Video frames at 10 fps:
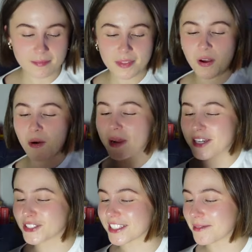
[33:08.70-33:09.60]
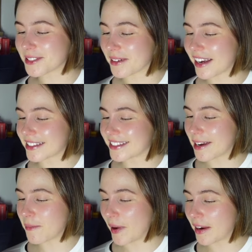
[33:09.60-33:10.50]
Oh wait, she sent me something else.
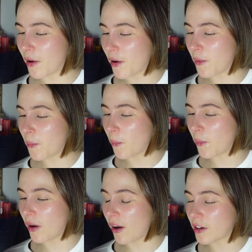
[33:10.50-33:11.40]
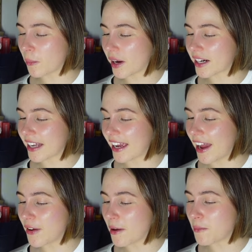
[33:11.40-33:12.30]
Then went on a work night
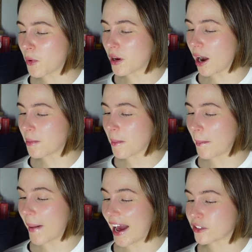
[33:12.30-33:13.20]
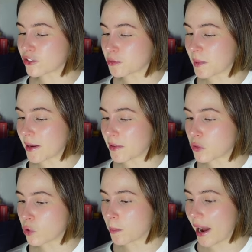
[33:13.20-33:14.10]
out and woke up in my manager's bed with
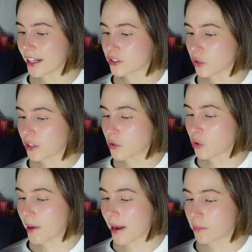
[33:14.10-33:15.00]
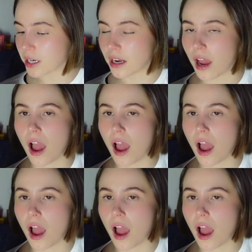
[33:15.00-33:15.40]
no pants on and no memory.